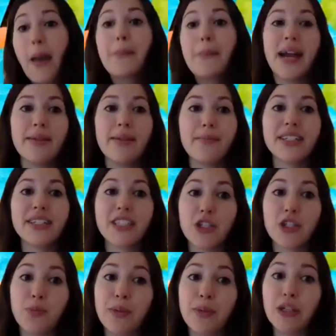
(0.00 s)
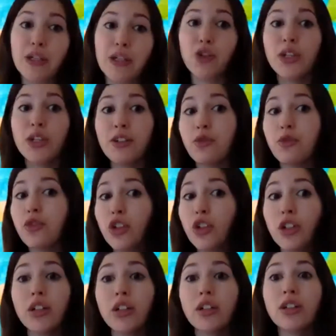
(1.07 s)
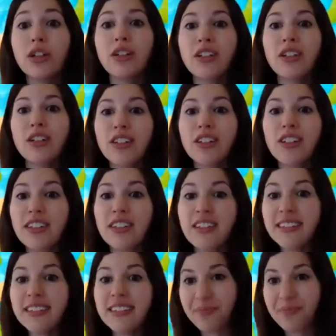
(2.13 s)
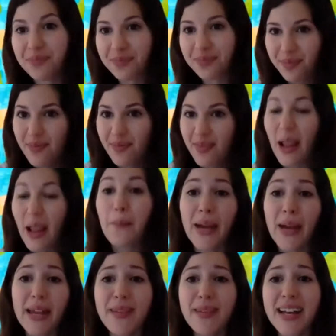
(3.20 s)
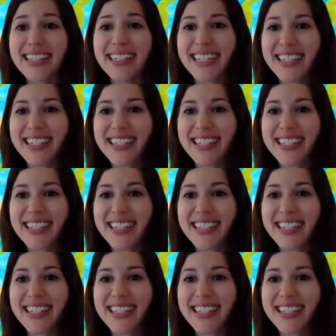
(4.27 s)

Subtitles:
My mask is beautiful. My mask is